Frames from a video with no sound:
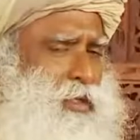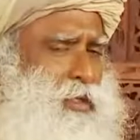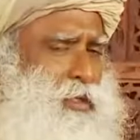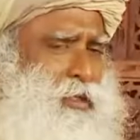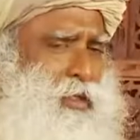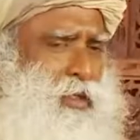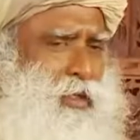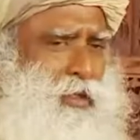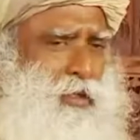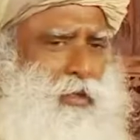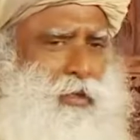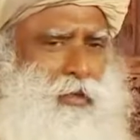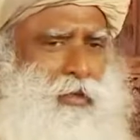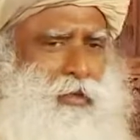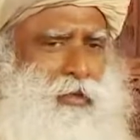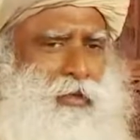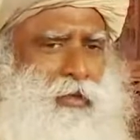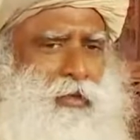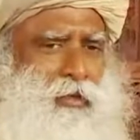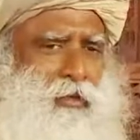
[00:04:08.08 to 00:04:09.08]
necessary.
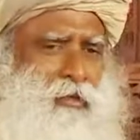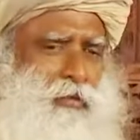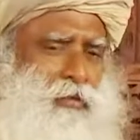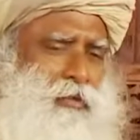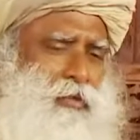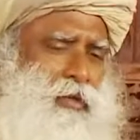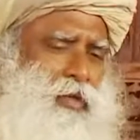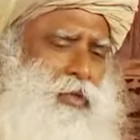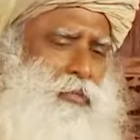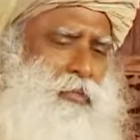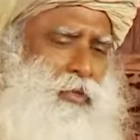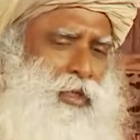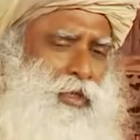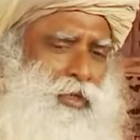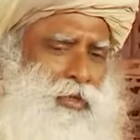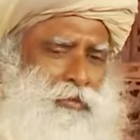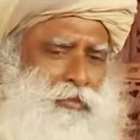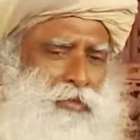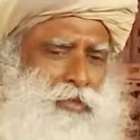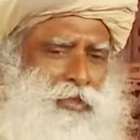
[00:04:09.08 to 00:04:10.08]
You can be a
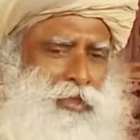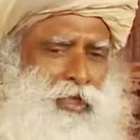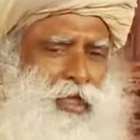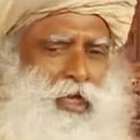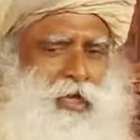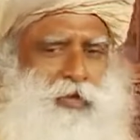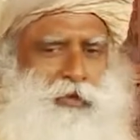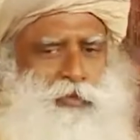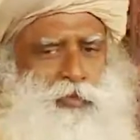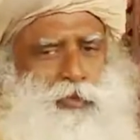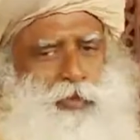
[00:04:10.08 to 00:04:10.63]
different kind of